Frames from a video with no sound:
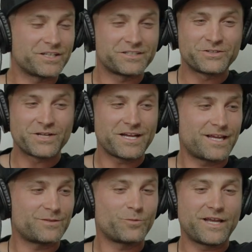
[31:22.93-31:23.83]
And dude, I
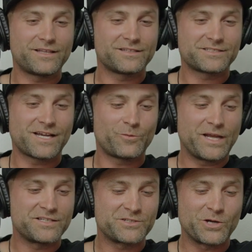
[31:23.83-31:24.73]
had this guy
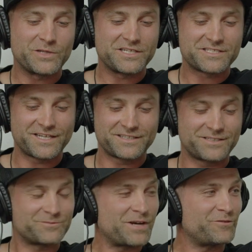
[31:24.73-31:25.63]
Wayne Sobey, he's like
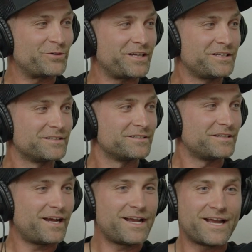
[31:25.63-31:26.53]
the referee.
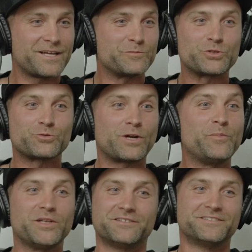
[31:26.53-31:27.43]
I had him
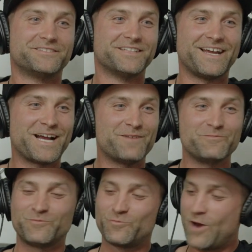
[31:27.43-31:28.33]
tripping. Like
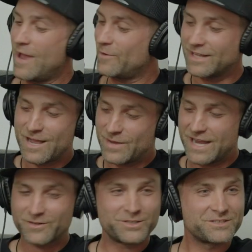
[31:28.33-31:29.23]
ran my lap
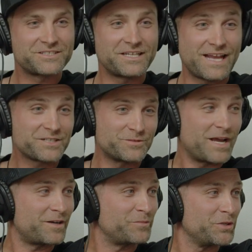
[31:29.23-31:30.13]
backwards and actually
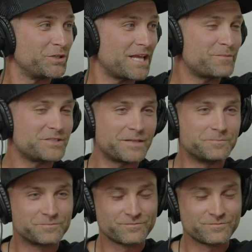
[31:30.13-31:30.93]
ran a pretty good lap time.